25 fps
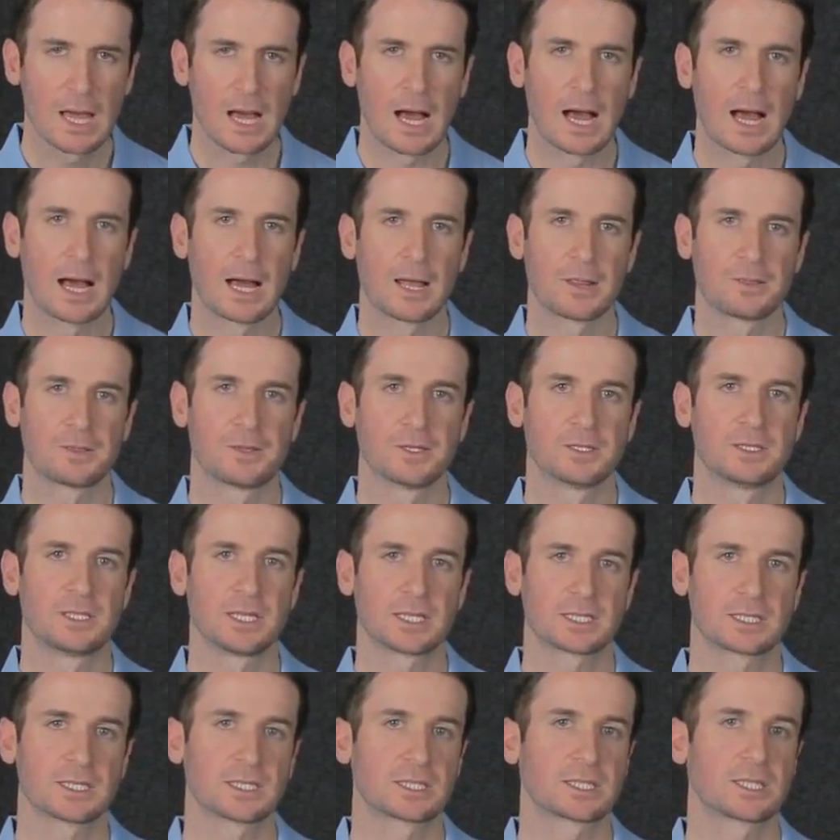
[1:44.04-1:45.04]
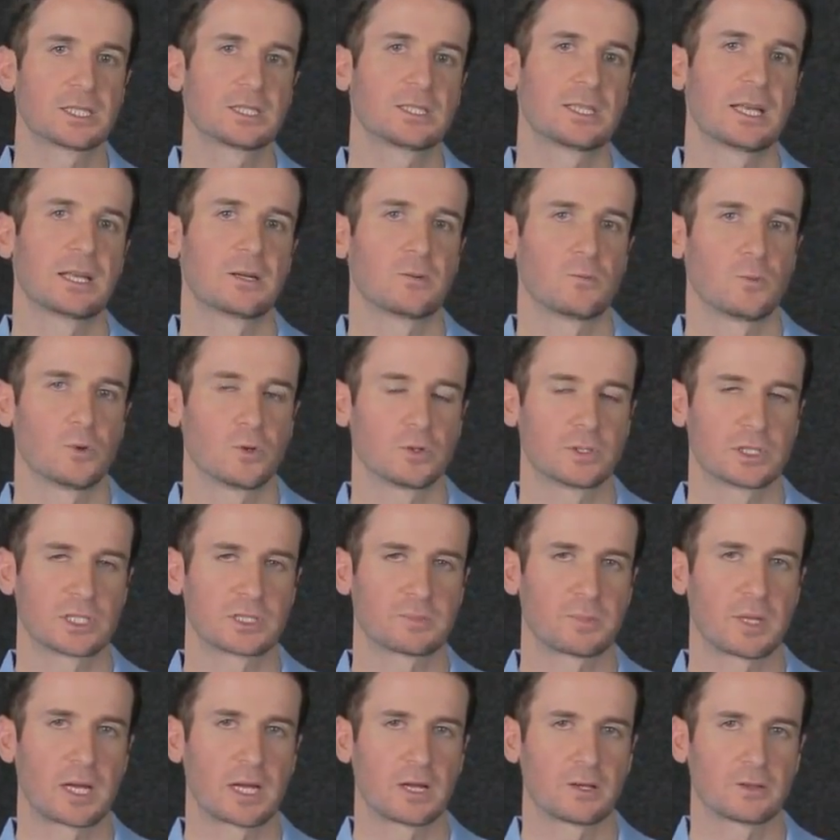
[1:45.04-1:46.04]
The distances that it will
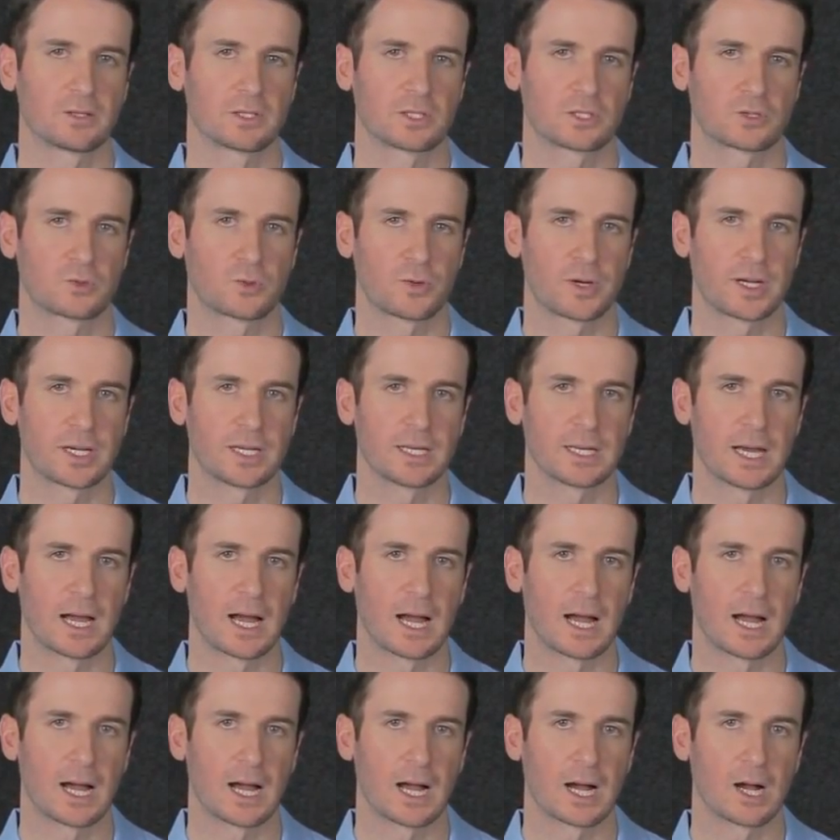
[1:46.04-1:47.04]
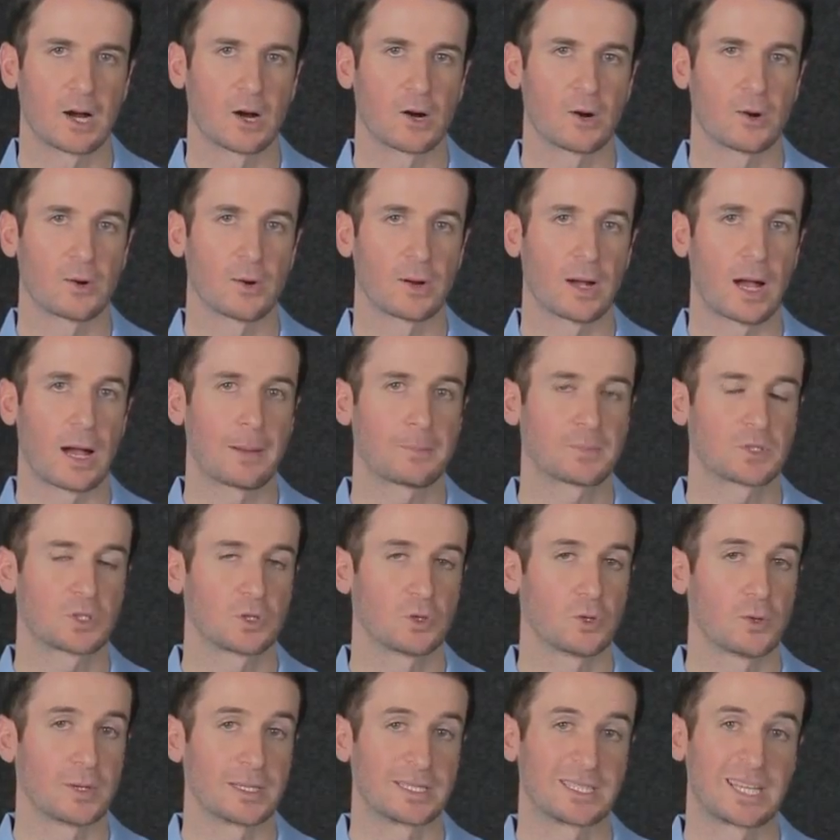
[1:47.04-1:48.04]
display on the screen are up
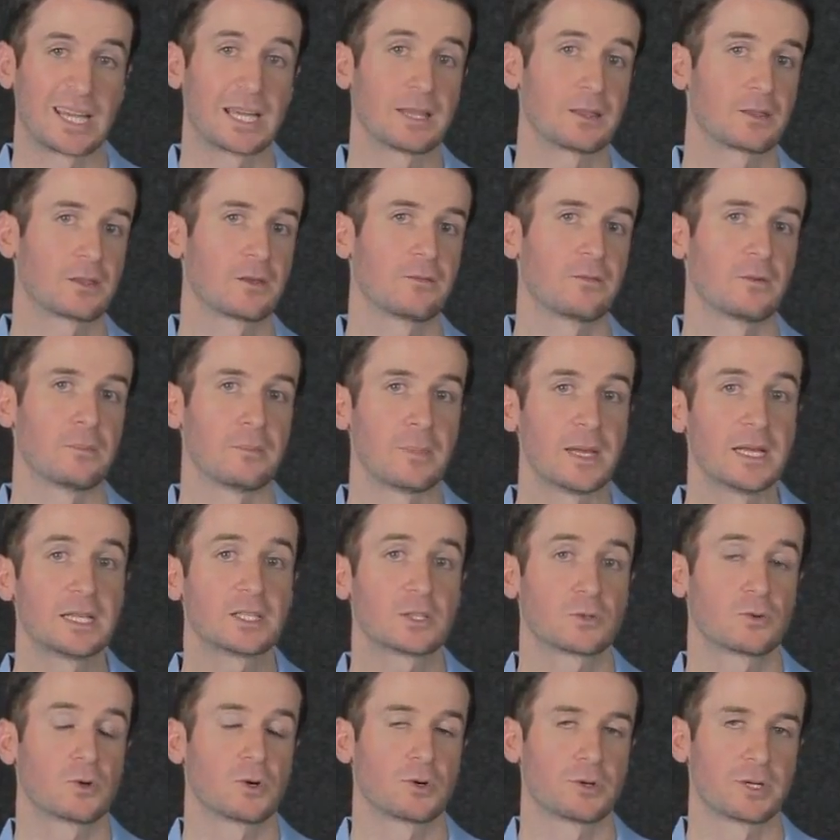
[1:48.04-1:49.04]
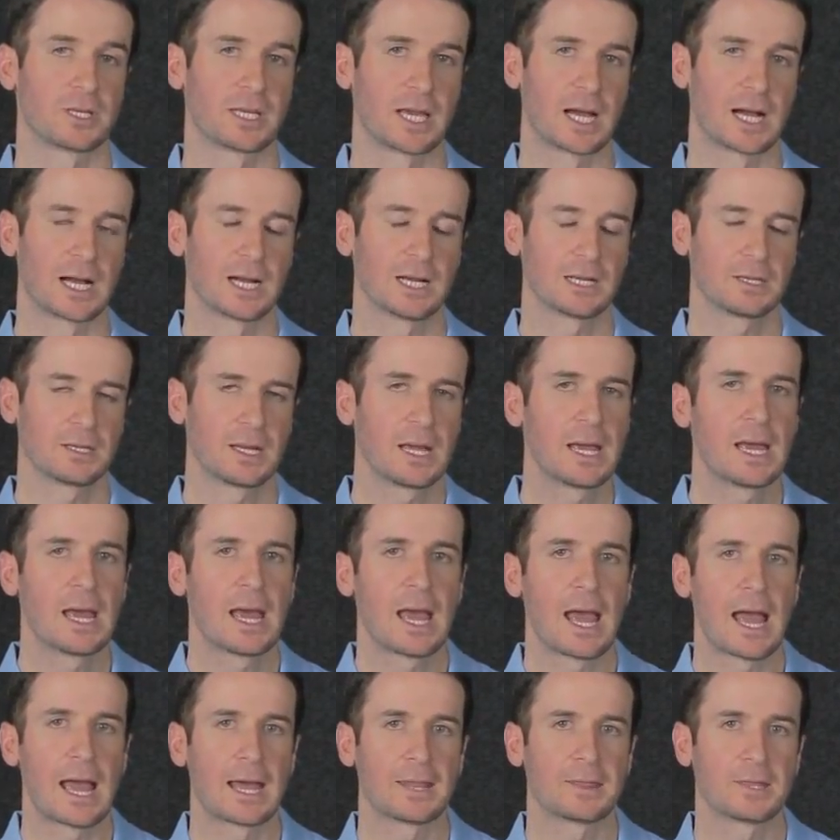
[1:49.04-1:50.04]
to 1/10 of a meter or a yard,
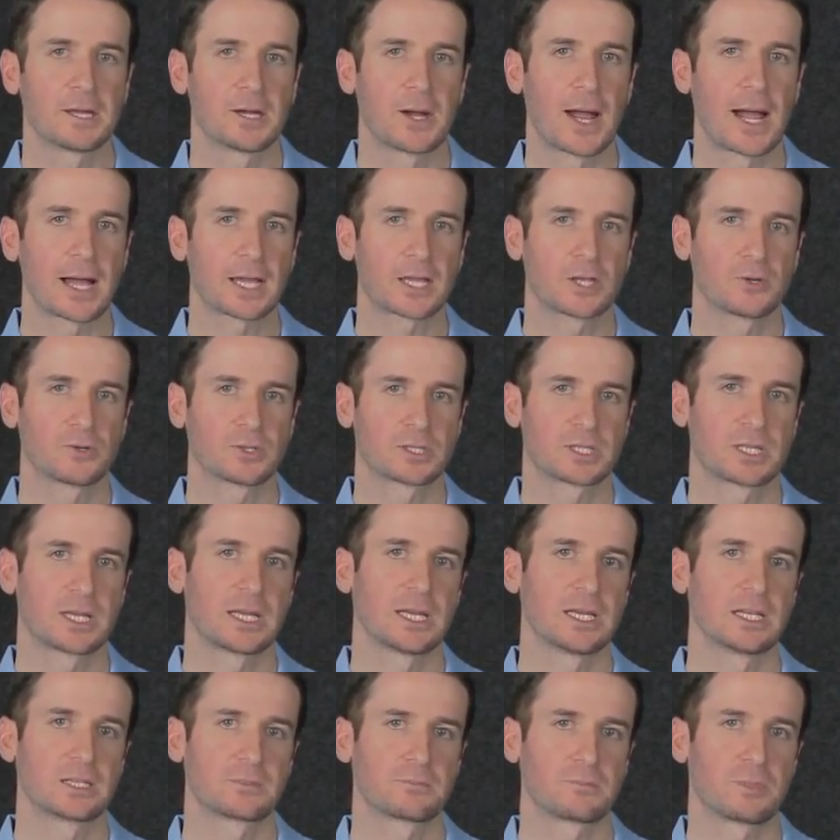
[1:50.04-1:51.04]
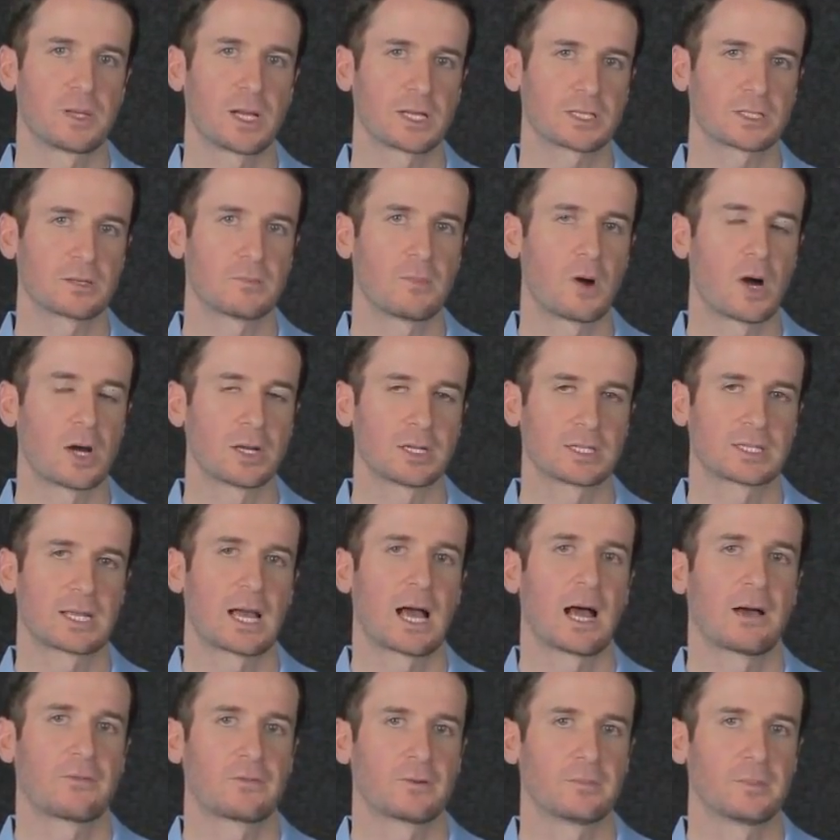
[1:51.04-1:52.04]
and their accuracy is plus or minus
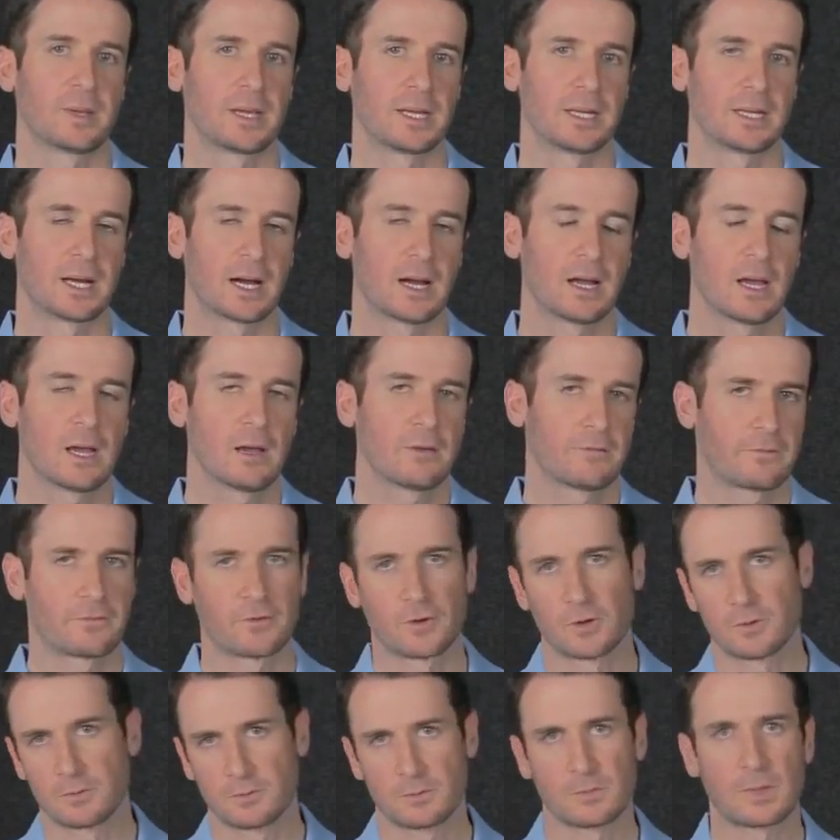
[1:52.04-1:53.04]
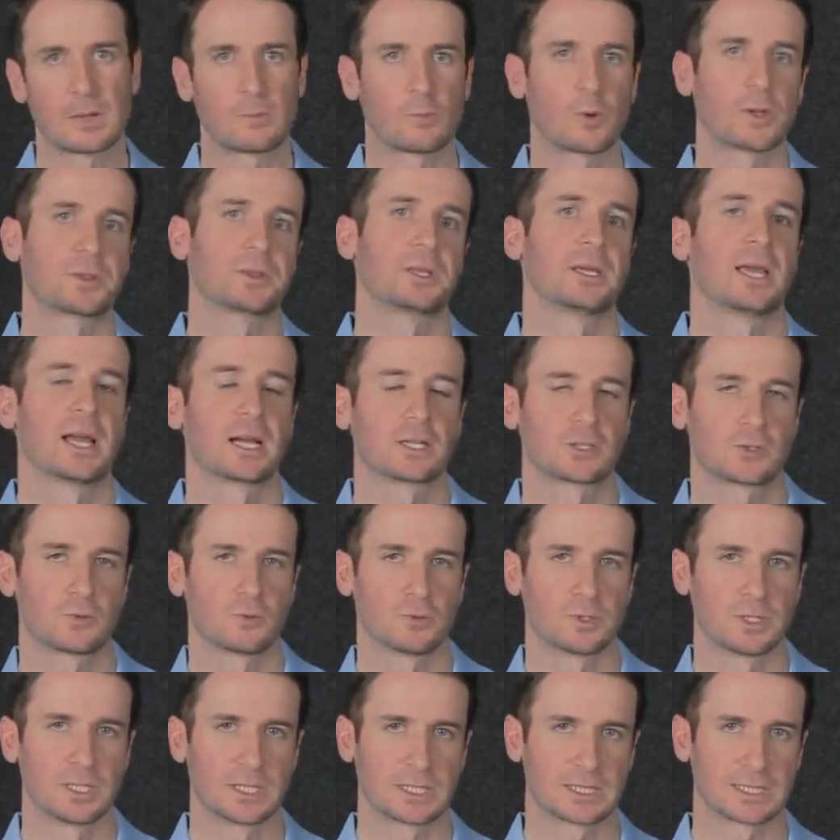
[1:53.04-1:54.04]
half a meter from what the
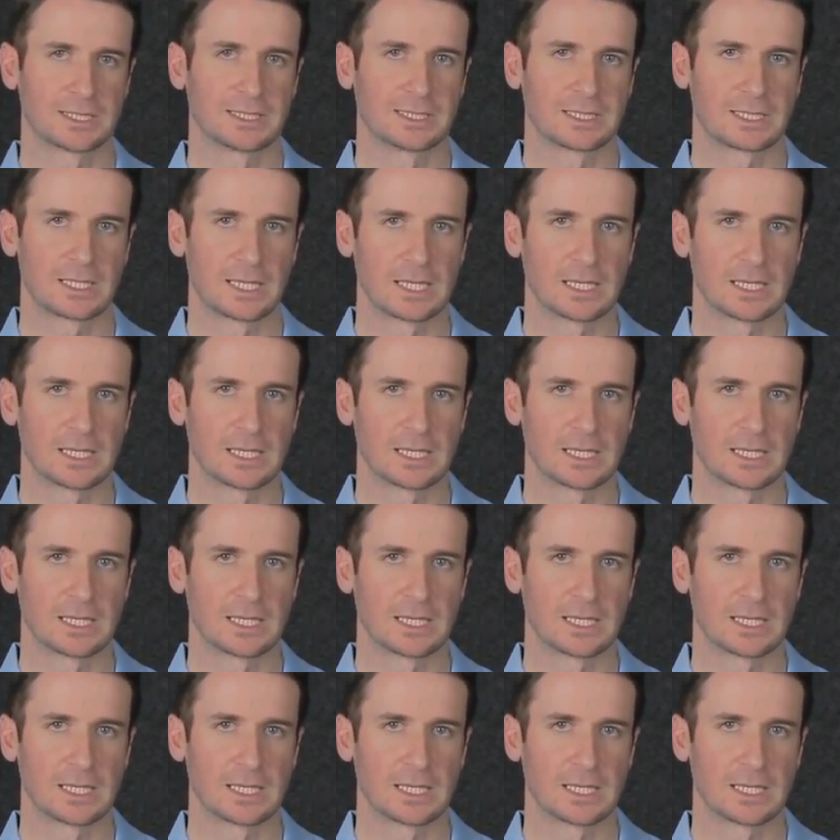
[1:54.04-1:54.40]
actual distance